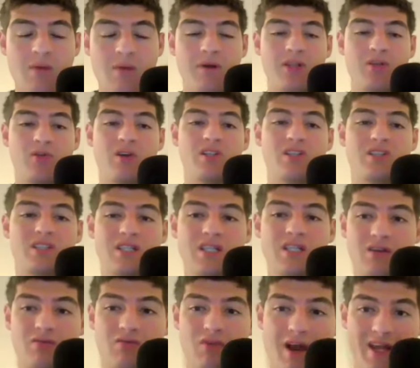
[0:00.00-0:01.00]
but you can
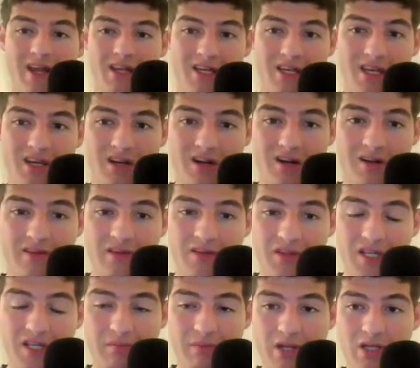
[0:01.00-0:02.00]
see right here that
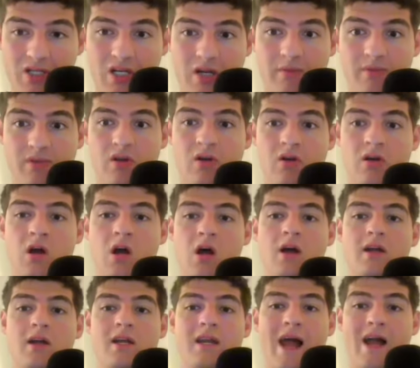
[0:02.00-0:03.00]
these bishops
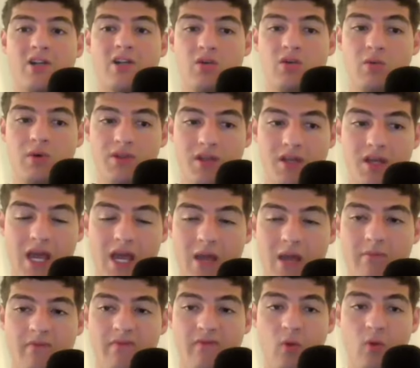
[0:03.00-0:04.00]
can actually win the
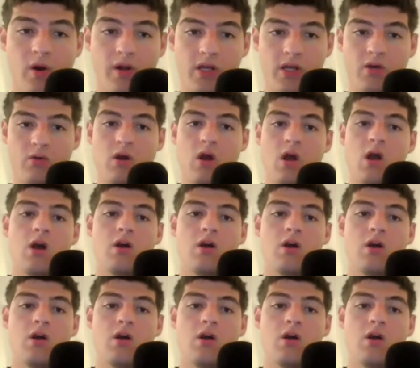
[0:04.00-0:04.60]
game for you.